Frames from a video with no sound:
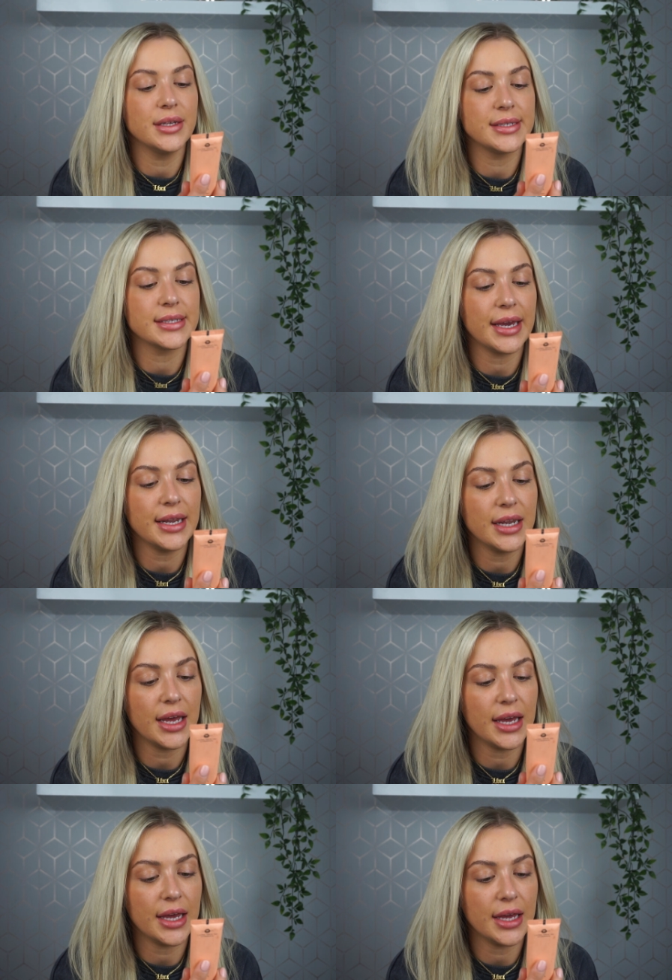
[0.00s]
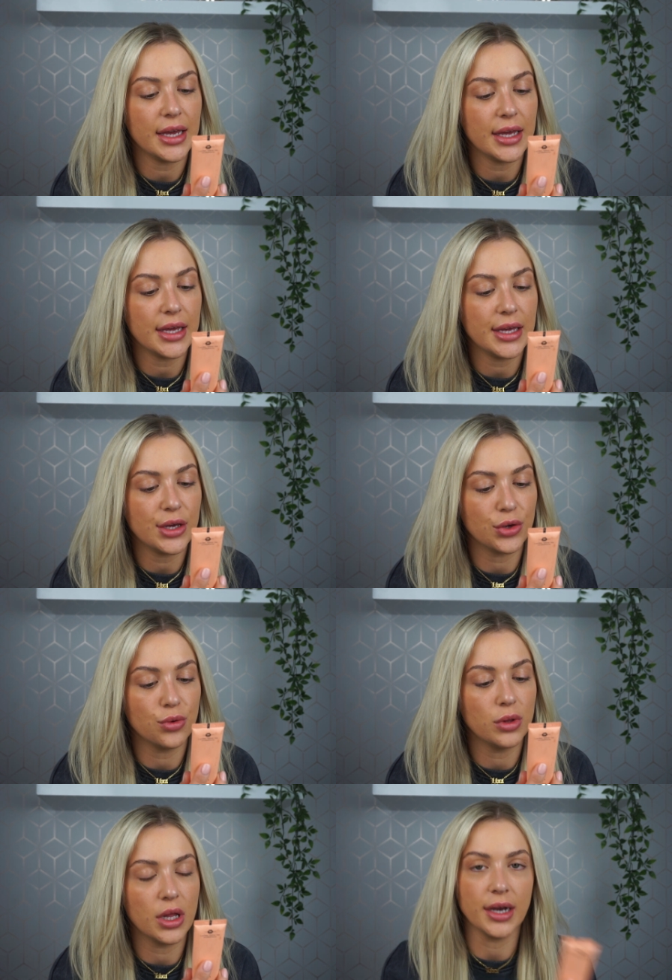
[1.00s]
Skin
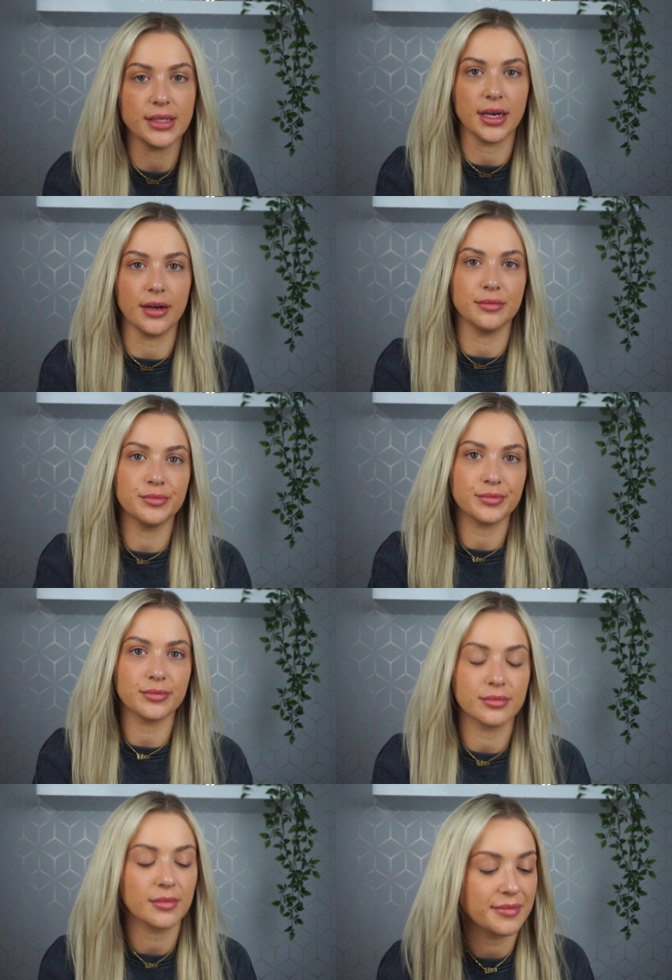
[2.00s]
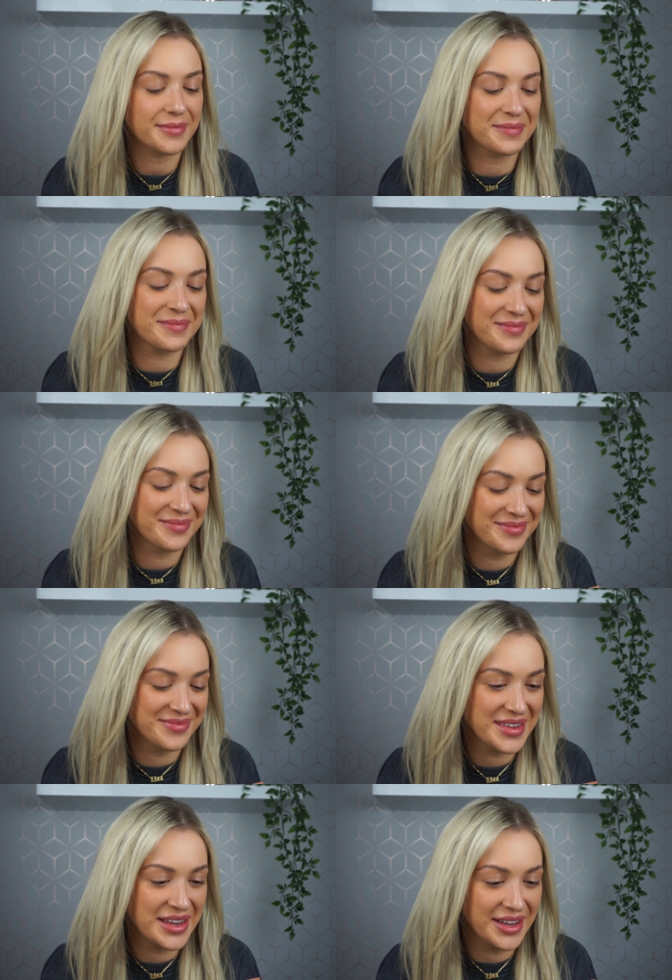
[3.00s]
Equalizer.
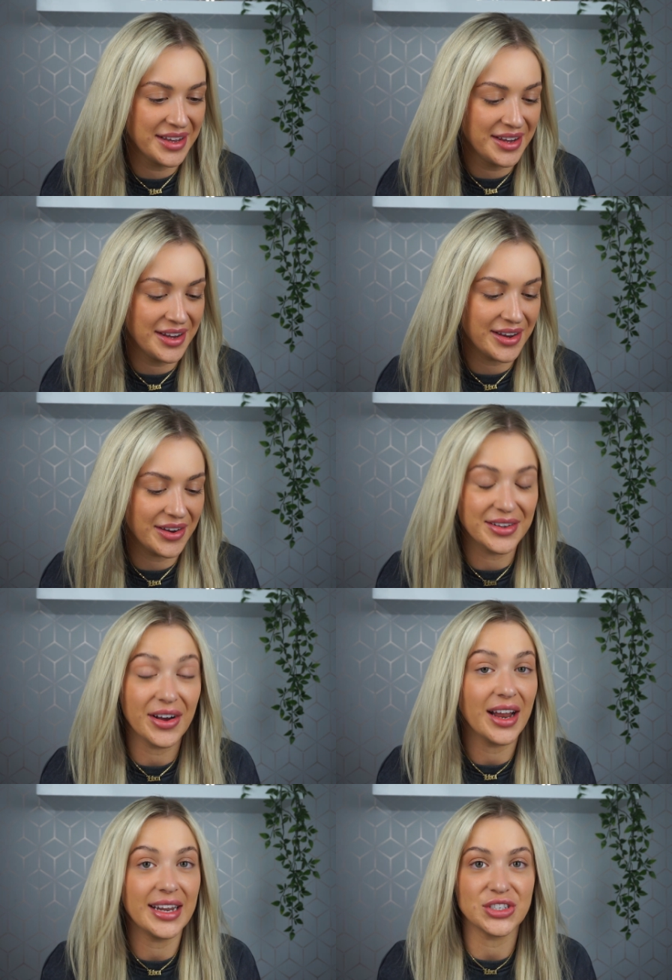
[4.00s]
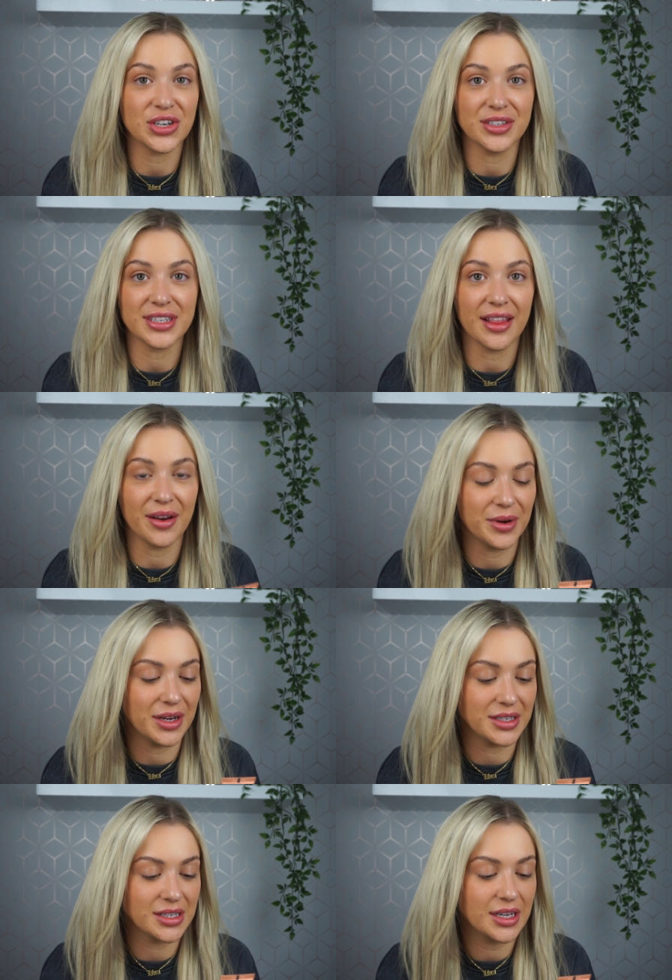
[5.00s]
I can't, I literally can't say that
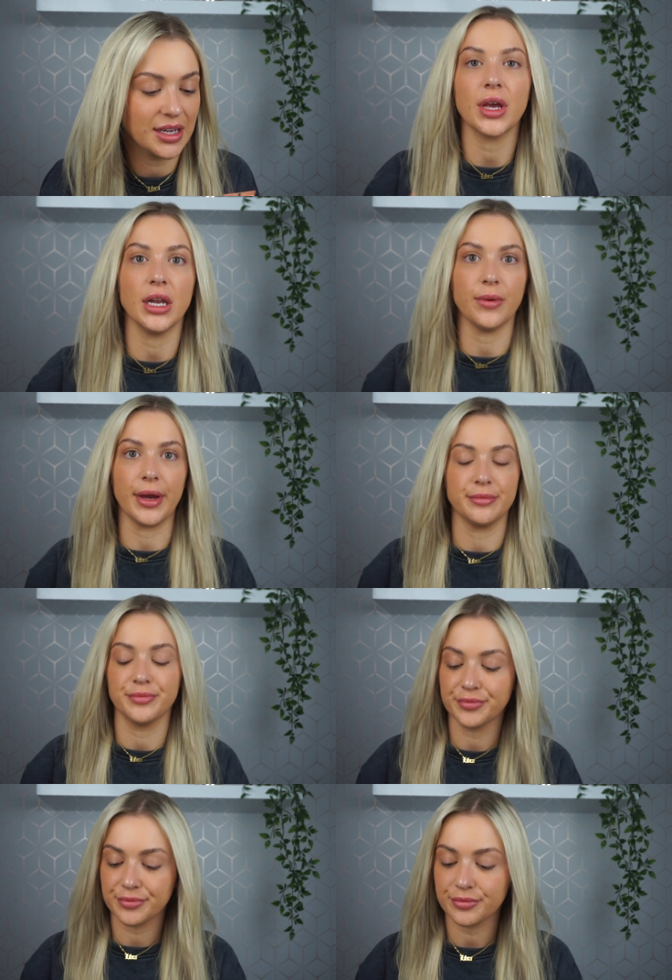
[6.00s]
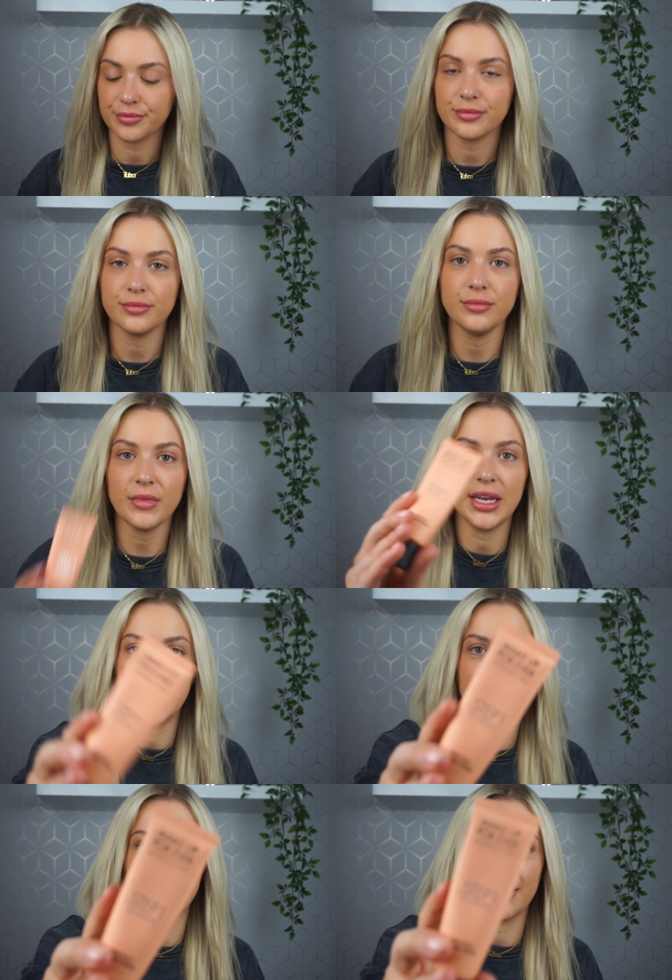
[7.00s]
word. Anyway, it
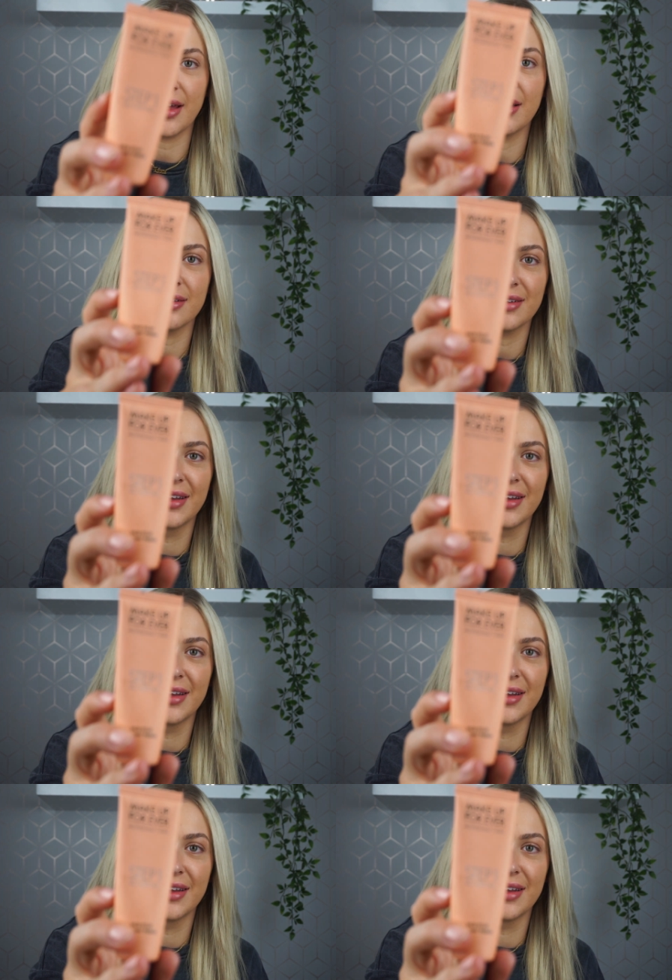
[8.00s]
looks like that.